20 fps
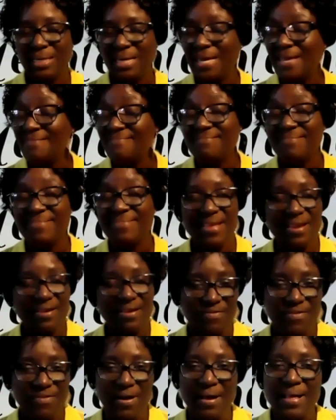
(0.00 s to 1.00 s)
It
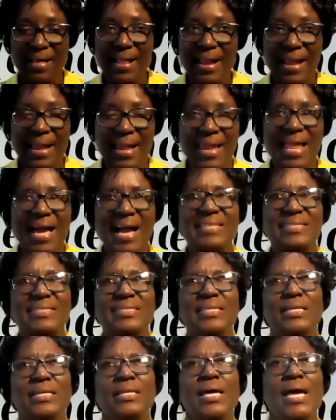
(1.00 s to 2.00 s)
never
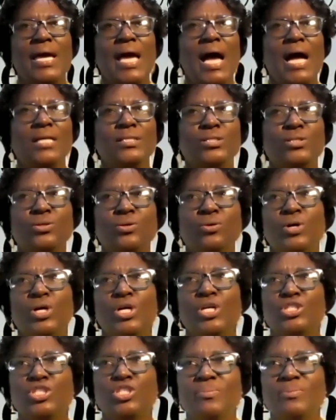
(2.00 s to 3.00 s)
lasted. And
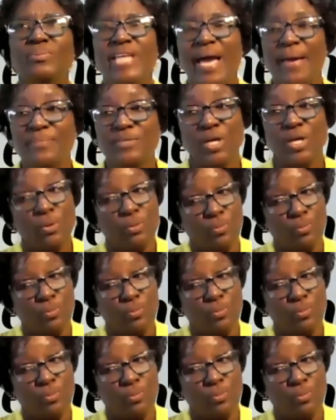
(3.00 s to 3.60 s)
so sometimes